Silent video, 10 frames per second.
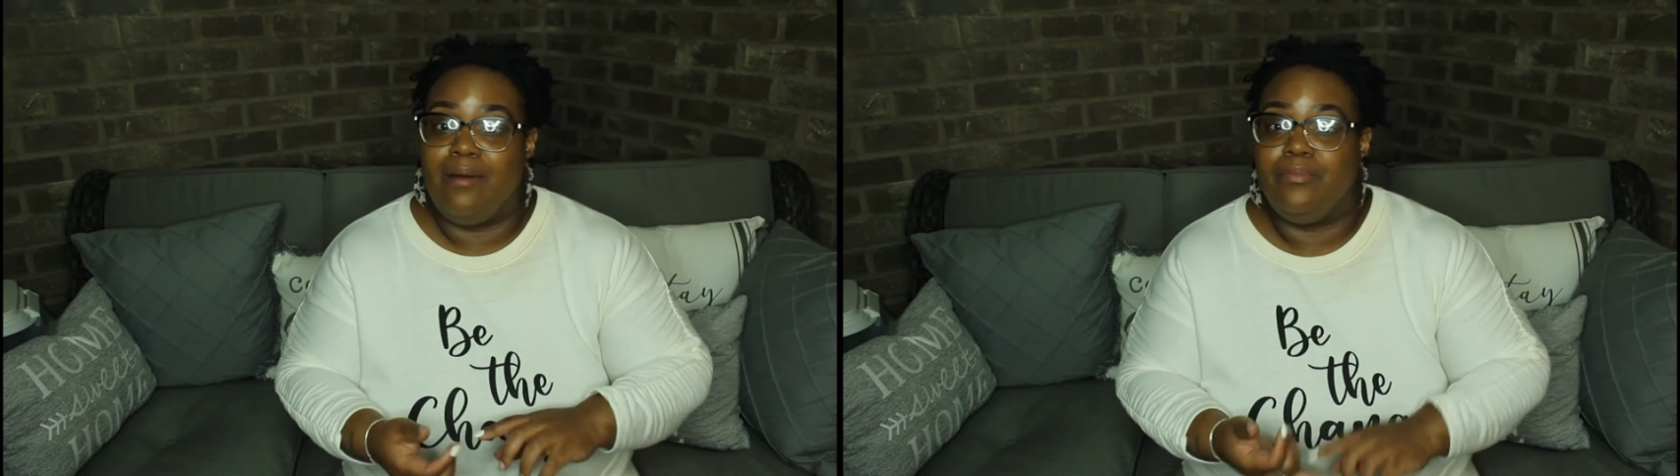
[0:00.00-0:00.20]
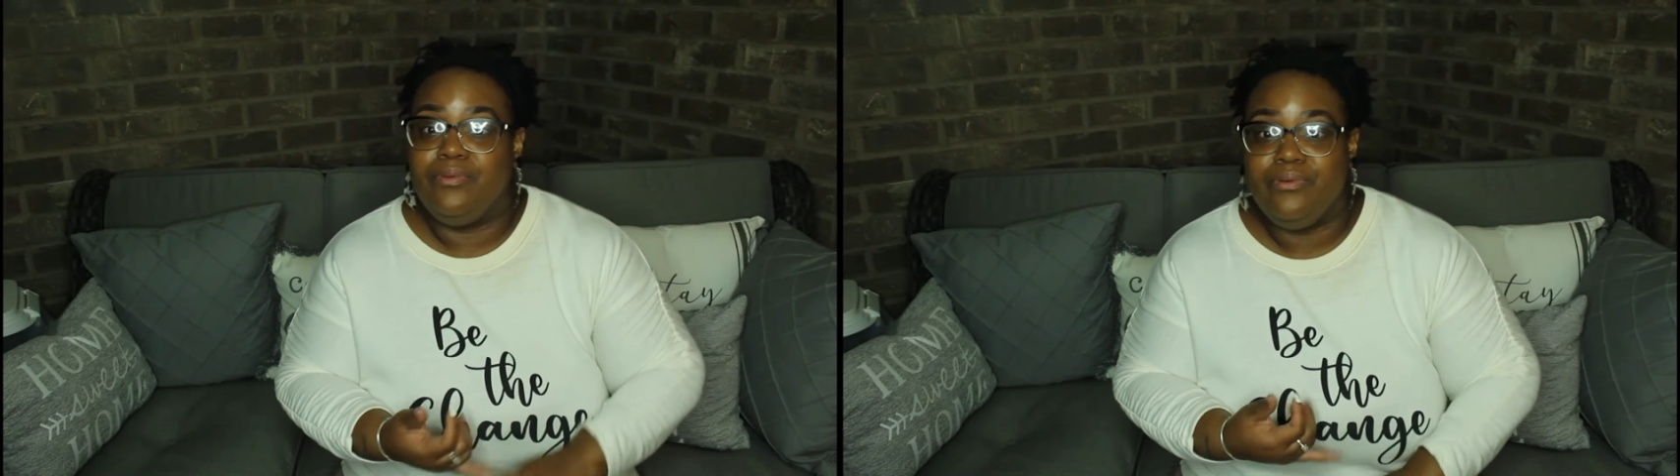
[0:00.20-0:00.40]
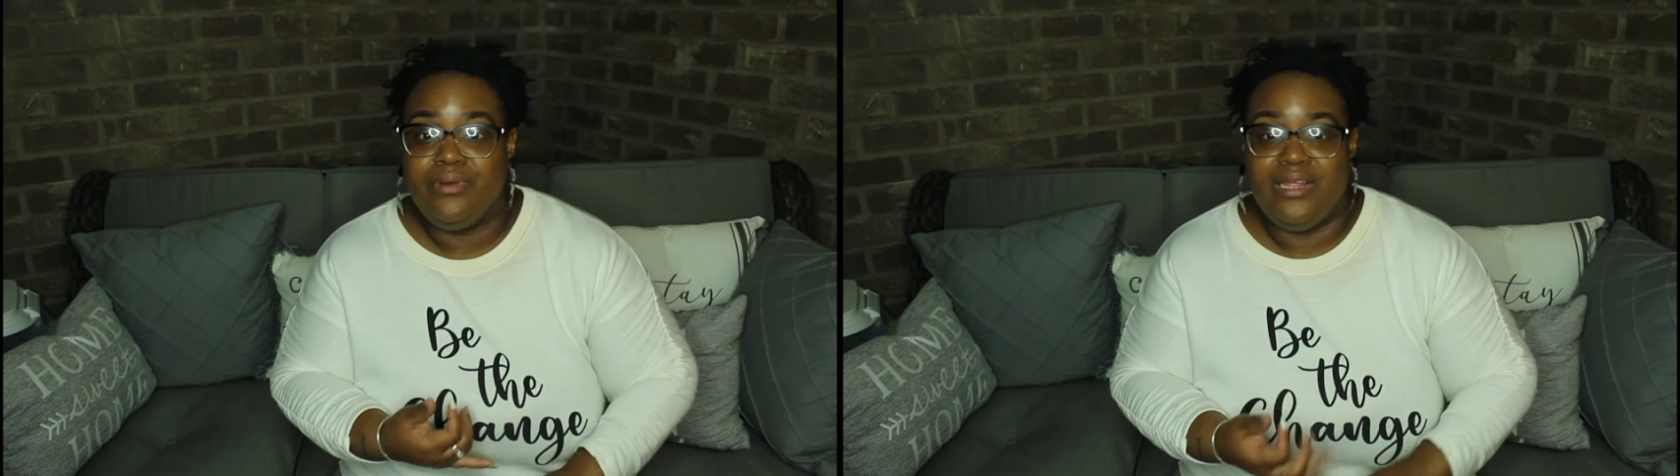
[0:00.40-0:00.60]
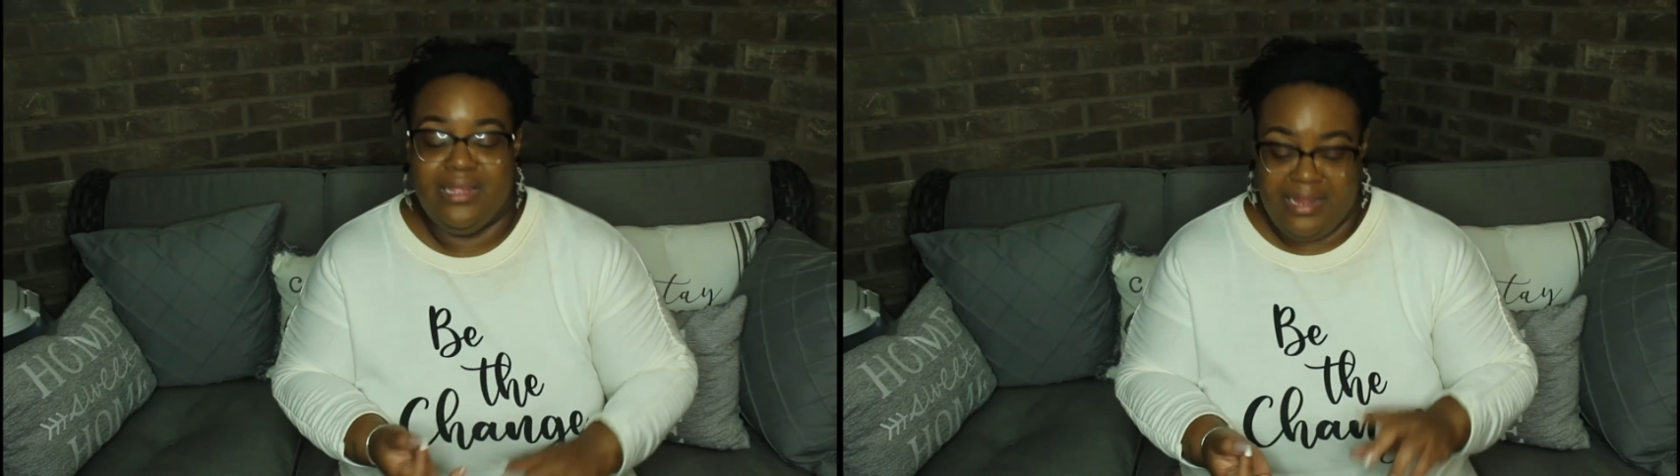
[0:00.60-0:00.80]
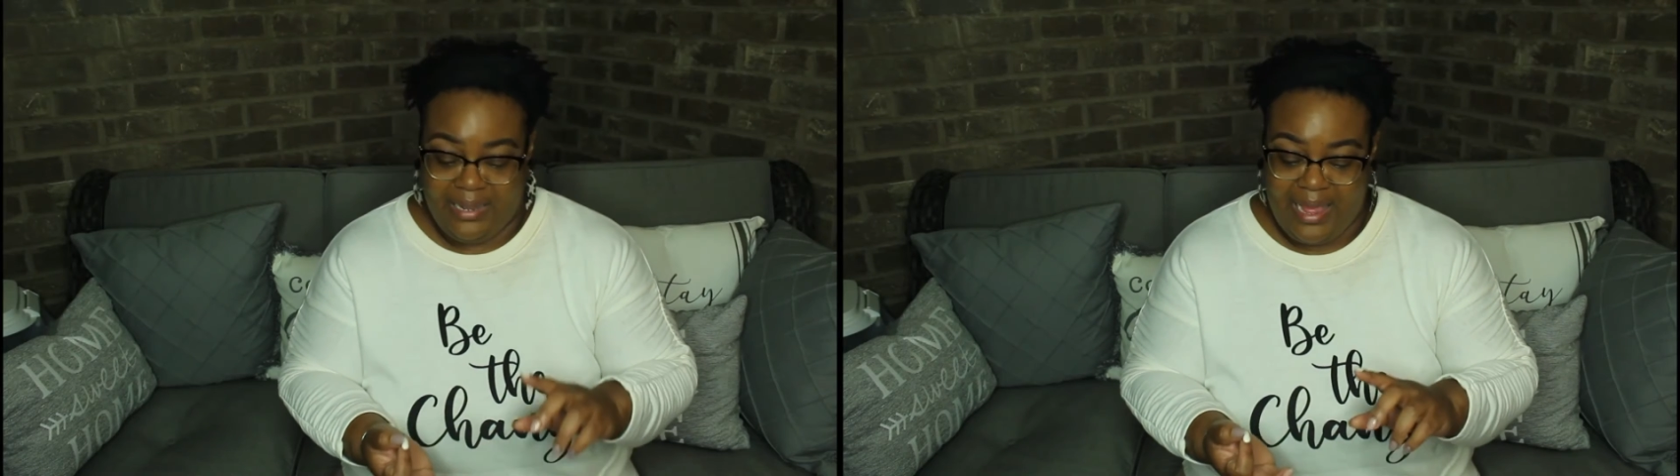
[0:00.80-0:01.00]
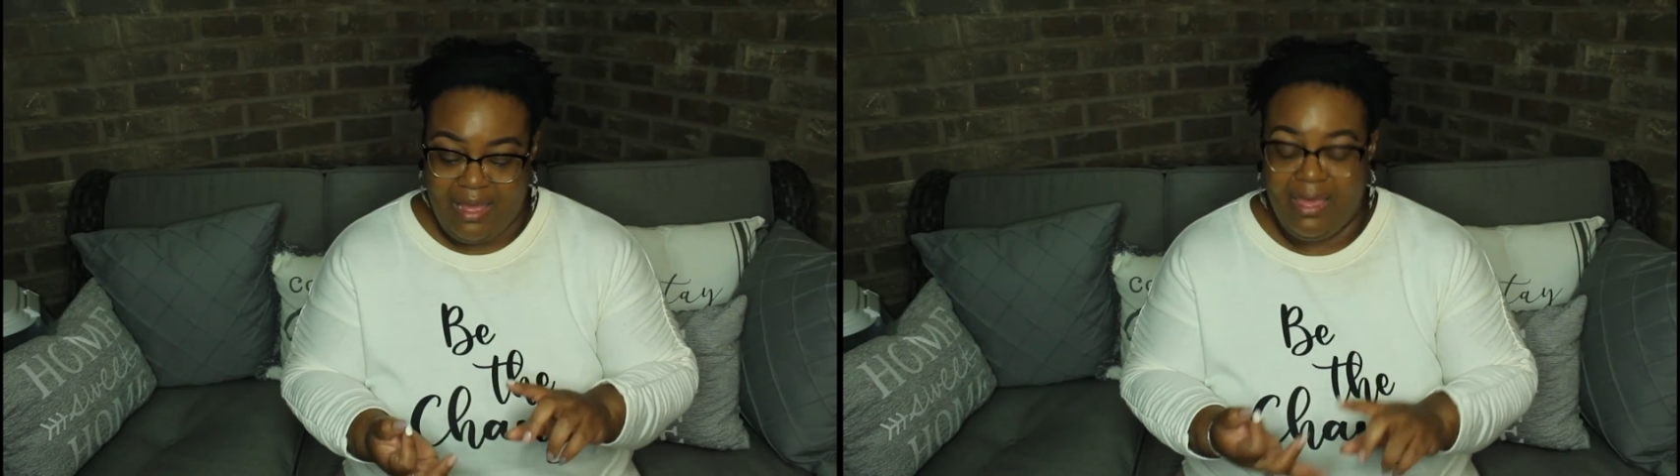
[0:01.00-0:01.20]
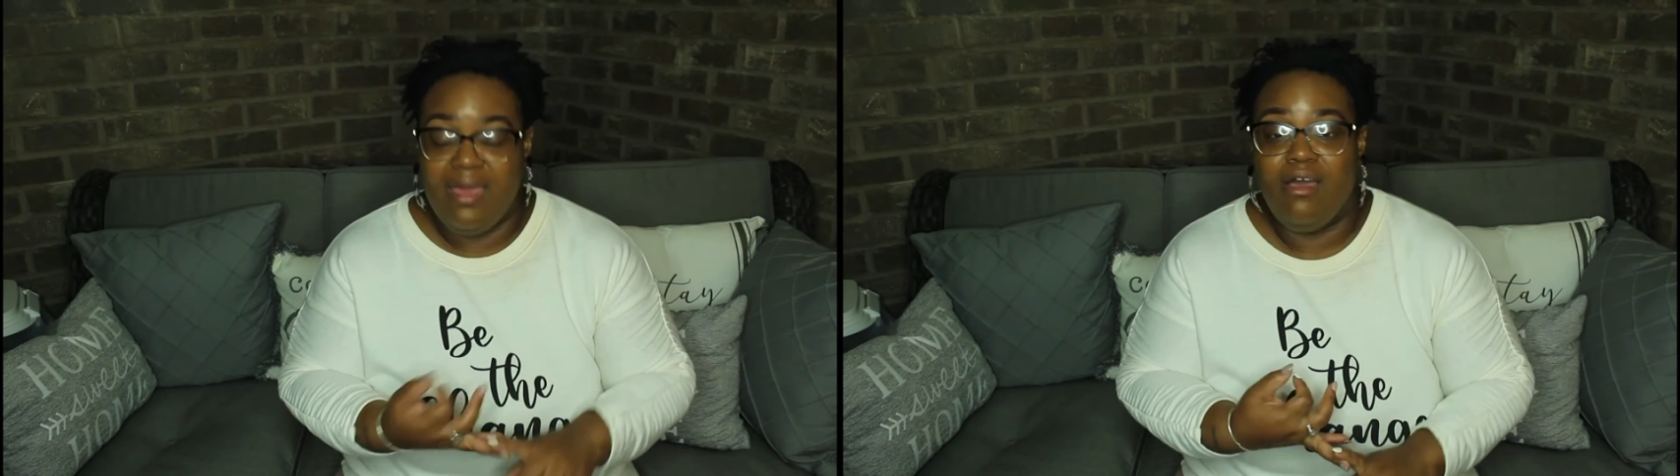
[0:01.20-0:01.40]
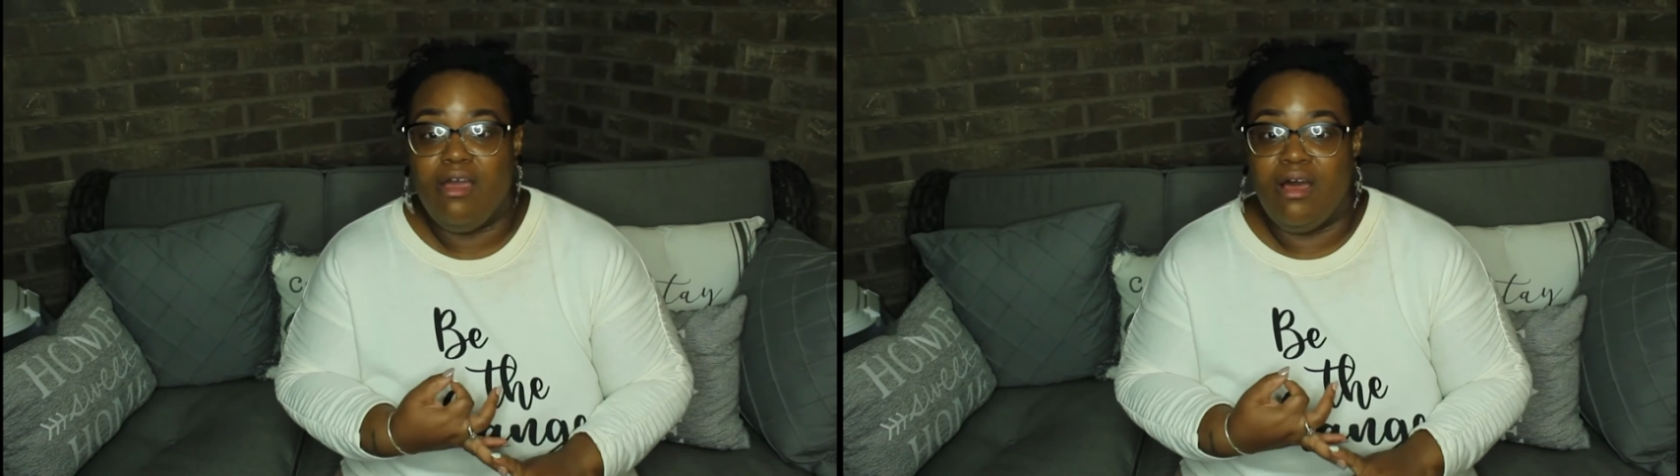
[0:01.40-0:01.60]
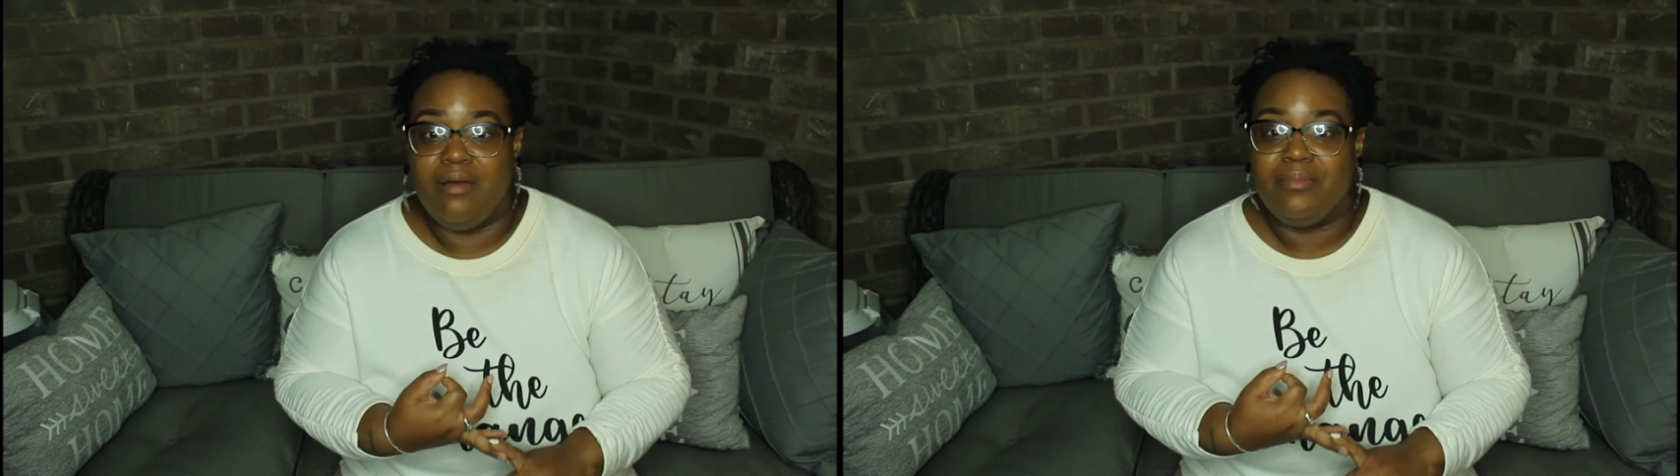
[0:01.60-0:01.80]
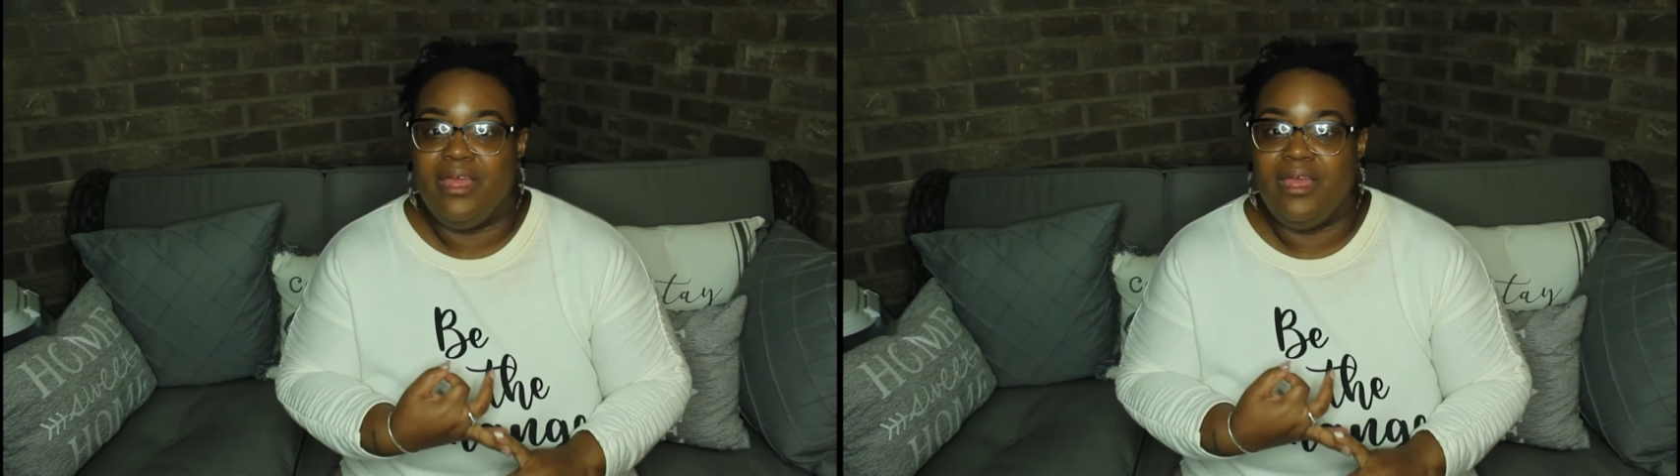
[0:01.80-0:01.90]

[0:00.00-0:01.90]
beauty and our hair. I